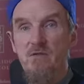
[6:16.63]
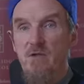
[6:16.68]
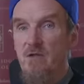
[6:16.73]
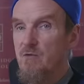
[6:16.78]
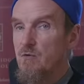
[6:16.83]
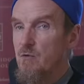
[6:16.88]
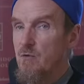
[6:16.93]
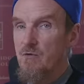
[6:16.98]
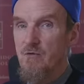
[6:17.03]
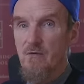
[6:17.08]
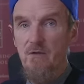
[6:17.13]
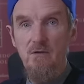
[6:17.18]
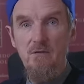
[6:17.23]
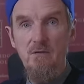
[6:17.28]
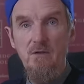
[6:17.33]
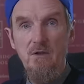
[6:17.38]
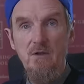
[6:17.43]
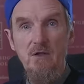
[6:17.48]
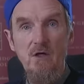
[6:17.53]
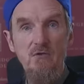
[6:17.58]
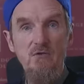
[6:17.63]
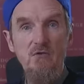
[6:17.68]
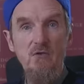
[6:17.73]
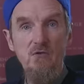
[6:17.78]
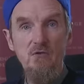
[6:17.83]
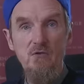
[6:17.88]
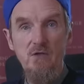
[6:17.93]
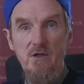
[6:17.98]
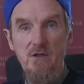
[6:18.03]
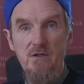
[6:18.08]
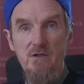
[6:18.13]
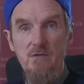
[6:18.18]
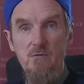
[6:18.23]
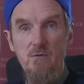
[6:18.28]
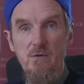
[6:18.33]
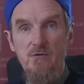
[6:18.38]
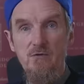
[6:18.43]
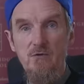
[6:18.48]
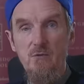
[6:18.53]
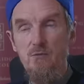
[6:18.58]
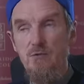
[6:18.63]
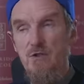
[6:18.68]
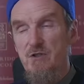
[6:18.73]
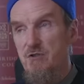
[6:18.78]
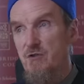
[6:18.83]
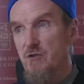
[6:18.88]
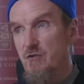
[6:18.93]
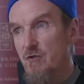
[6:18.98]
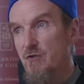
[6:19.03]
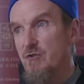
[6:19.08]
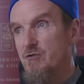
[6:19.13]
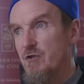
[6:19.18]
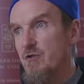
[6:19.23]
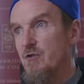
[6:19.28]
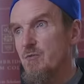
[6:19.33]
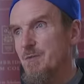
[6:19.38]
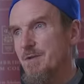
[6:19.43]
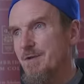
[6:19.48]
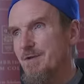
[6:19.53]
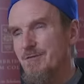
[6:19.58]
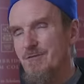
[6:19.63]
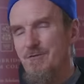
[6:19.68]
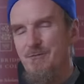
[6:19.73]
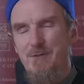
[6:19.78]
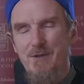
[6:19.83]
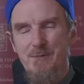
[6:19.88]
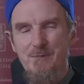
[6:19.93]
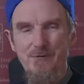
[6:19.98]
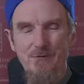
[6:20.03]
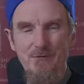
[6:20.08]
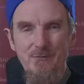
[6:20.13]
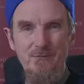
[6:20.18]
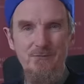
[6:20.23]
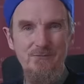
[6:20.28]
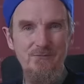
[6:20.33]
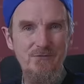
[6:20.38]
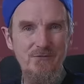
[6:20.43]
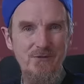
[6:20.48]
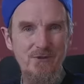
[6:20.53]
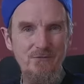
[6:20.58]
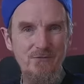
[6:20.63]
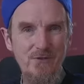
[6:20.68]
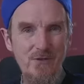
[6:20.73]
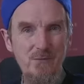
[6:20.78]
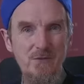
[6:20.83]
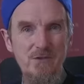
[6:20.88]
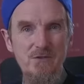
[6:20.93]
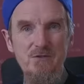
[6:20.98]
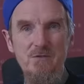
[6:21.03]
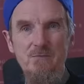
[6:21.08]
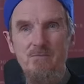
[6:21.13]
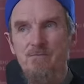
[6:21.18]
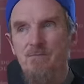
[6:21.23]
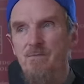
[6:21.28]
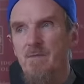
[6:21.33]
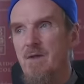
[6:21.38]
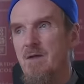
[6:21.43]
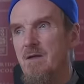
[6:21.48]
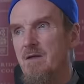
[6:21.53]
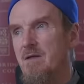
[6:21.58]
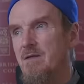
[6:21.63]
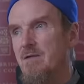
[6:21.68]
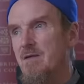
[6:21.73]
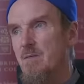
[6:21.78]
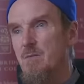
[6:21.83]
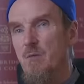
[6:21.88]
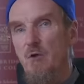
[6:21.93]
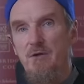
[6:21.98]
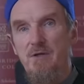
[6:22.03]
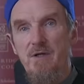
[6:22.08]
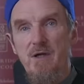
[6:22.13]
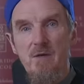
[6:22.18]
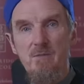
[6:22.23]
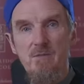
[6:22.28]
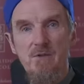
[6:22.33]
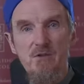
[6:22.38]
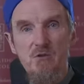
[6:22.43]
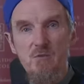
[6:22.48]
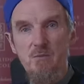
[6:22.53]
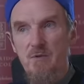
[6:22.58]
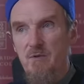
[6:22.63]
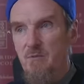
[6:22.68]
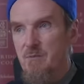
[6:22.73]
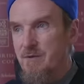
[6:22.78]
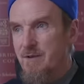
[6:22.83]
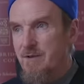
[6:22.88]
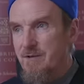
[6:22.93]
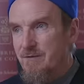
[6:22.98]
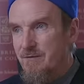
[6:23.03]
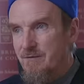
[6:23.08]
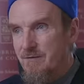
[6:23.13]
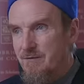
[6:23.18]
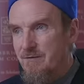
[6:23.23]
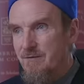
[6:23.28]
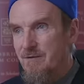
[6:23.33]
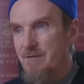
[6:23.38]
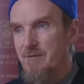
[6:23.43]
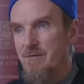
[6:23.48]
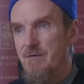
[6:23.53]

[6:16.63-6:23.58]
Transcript: That's also associated with depression, not just because of people's self-image, their body image, but because